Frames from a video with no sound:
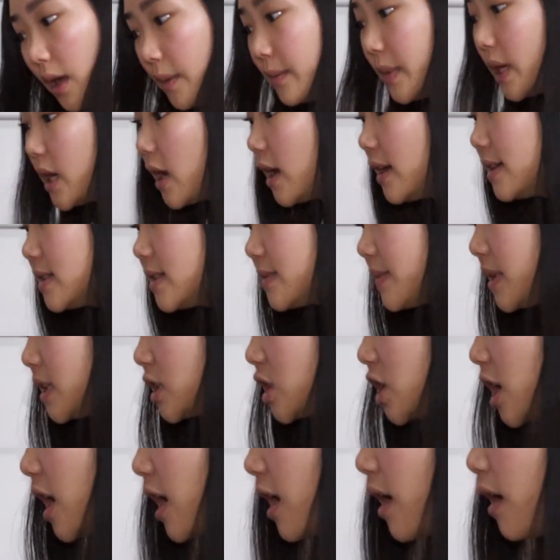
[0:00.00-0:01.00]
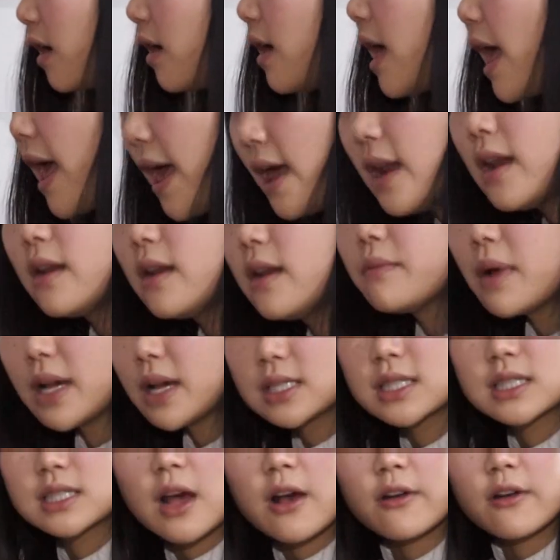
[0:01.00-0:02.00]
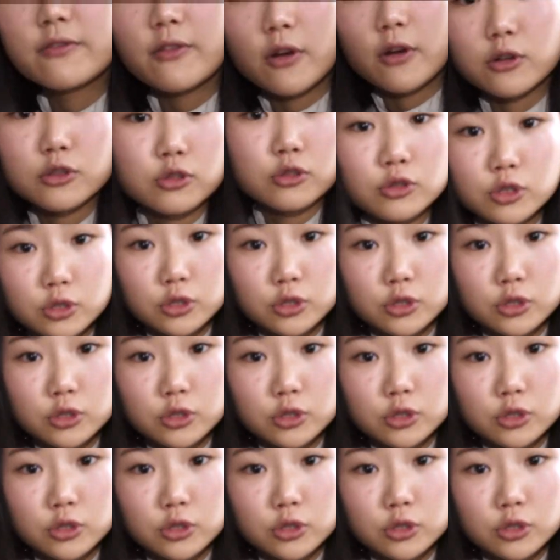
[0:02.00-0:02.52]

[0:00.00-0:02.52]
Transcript: because my chair and myself are too